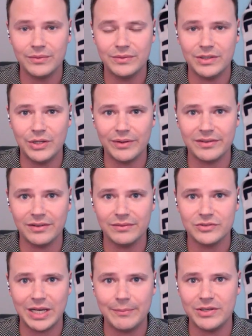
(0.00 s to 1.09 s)
USL
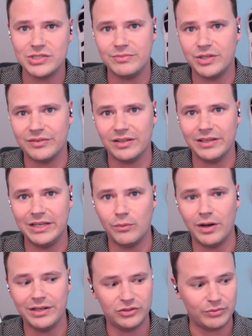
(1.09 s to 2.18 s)
Championship and USL League
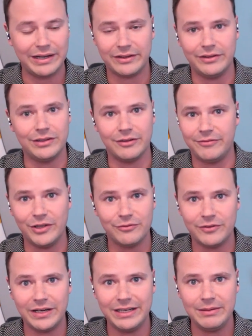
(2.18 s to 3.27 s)
One directly in the field
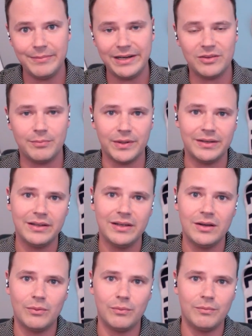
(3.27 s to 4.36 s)
for 90 minutes, but
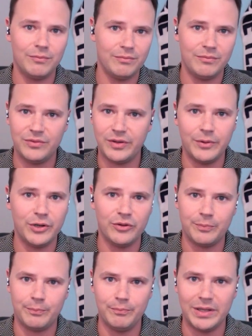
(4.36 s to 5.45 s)
someone who has
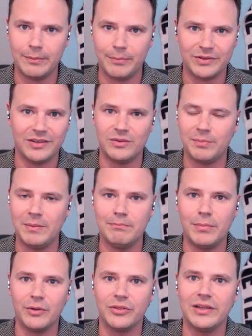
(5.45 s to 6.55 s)
been a participant in
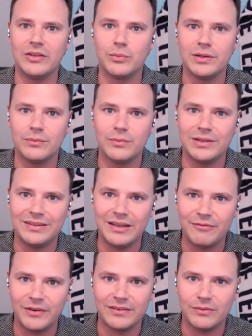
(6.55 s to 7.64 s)
both leagues,
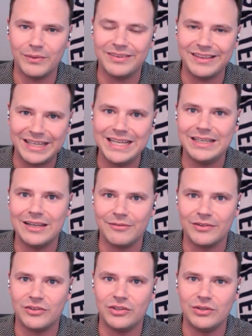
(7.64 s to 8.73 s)
what's the key
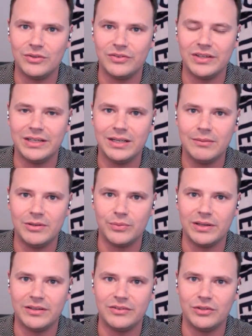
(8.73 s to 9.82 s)
difference do you see
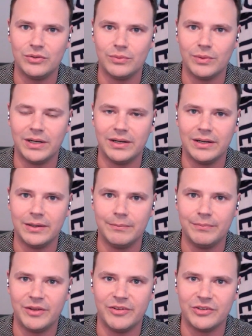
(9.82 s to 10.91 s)
between these two
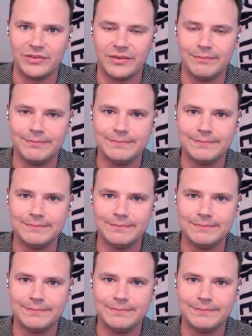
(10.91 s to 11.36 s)
divisions?